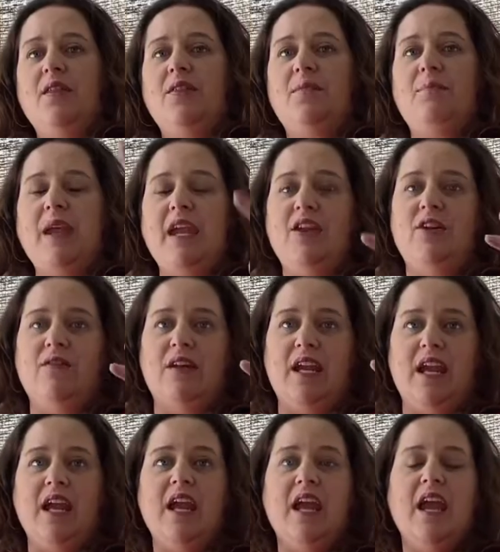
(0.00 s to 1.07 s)
the
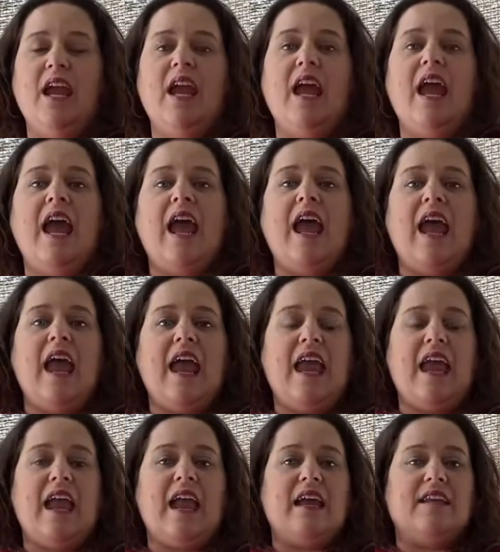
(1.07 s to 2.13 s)
bakery.
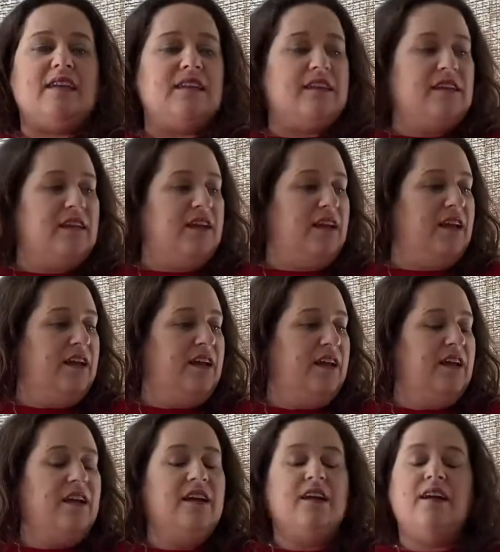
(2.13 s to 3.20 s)
And
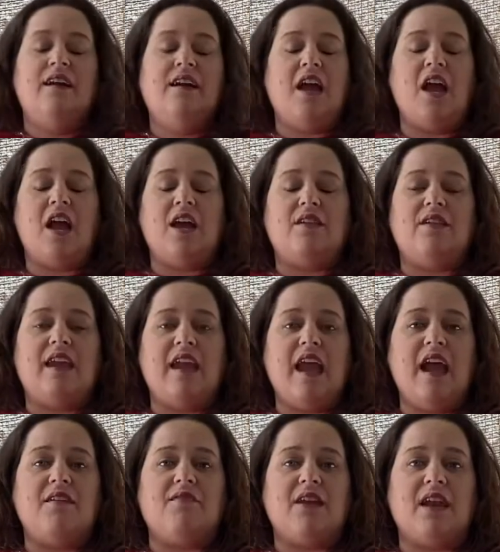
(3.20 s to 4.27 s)
they
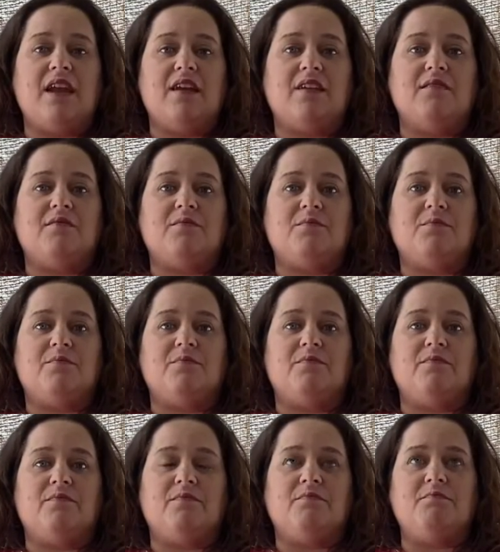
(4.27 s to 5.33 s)
have like
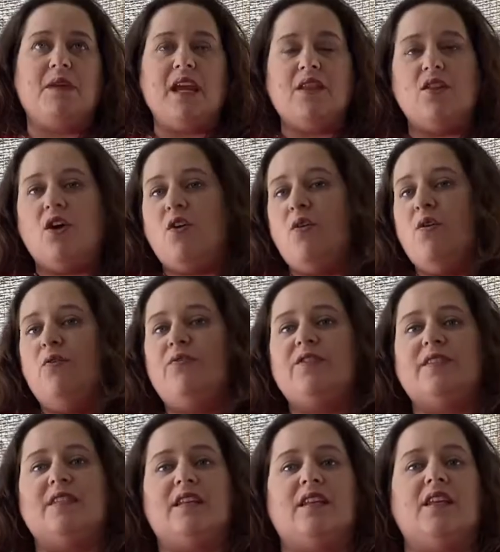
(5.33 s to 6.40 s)

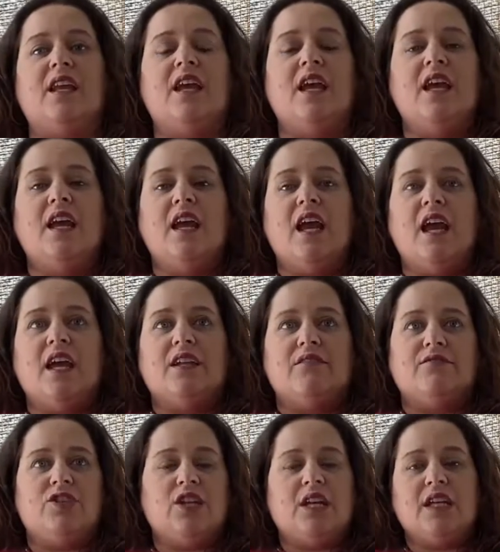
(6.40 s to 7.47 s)
meatloaves and
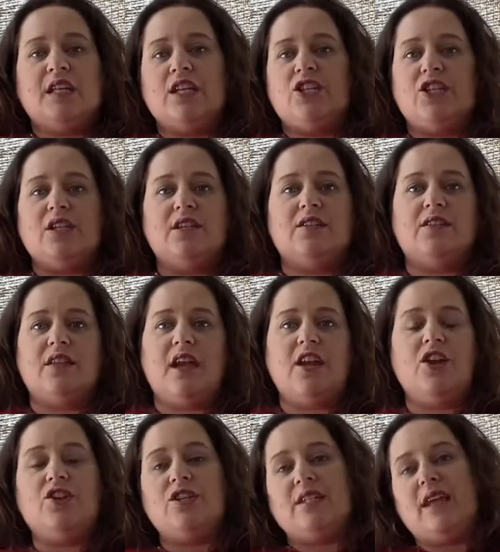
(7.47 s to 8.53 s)
chicken dishes that
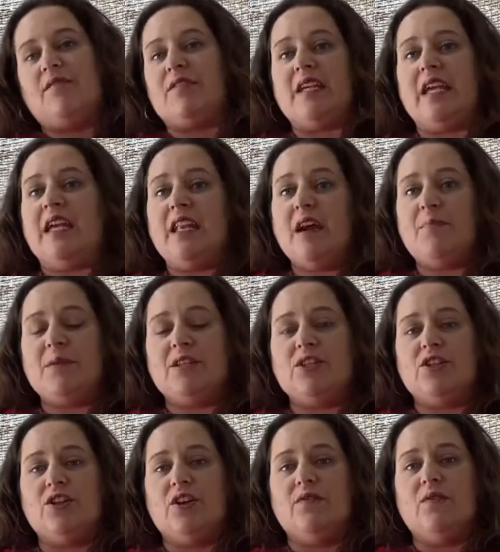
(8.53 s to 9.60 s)
you just have to heat up and
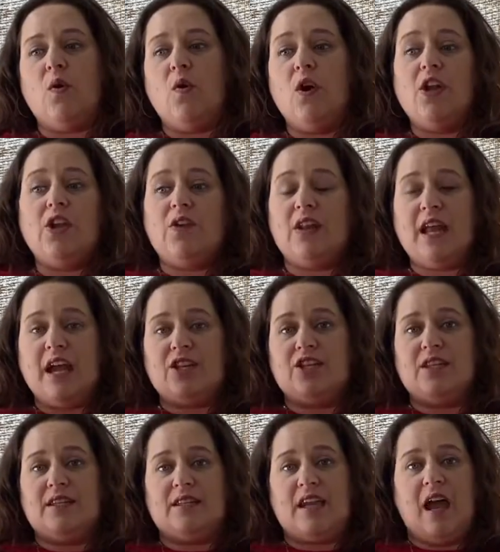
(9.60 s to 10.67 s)
serve. Or you can
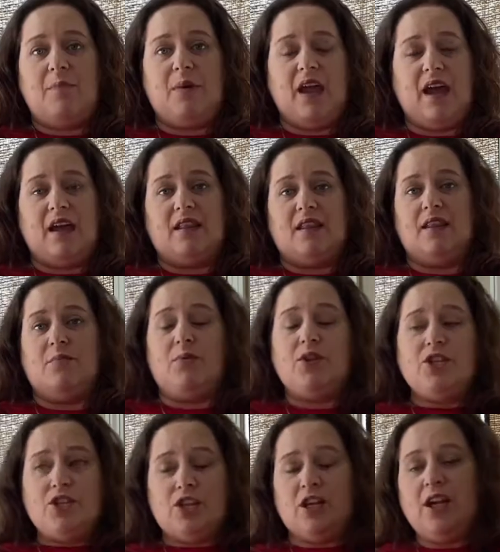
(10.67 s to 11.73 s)
actually stop at the
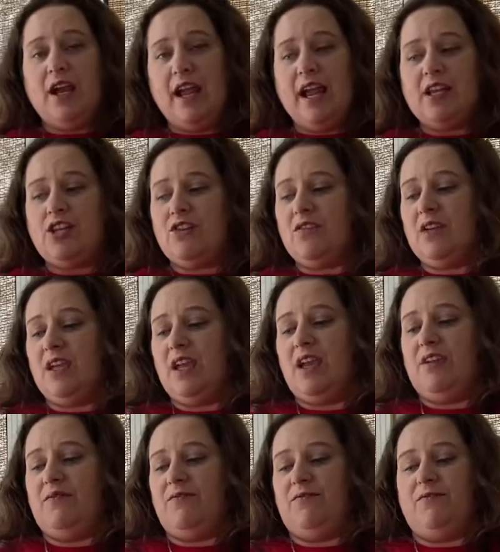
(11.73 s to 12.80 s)
butcher and you can
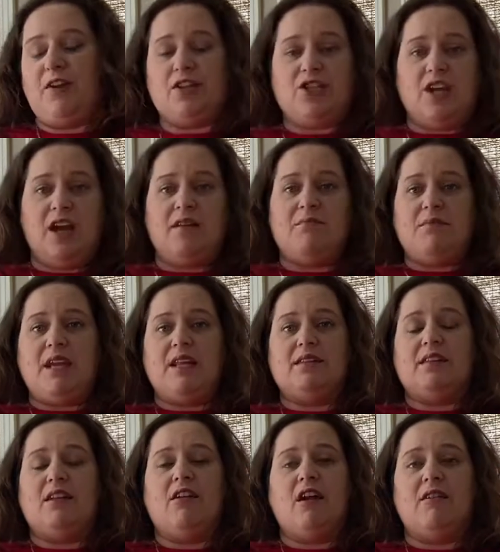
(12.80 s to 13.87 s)
get fresh cut meats
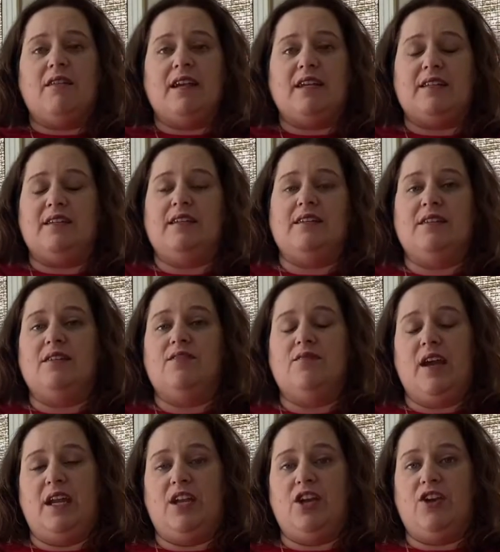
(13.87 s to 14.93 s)
that are already seasoned and
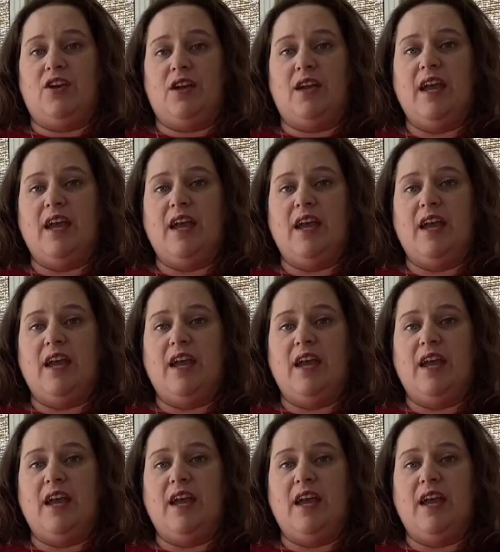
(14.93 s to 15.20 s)
ready to cook.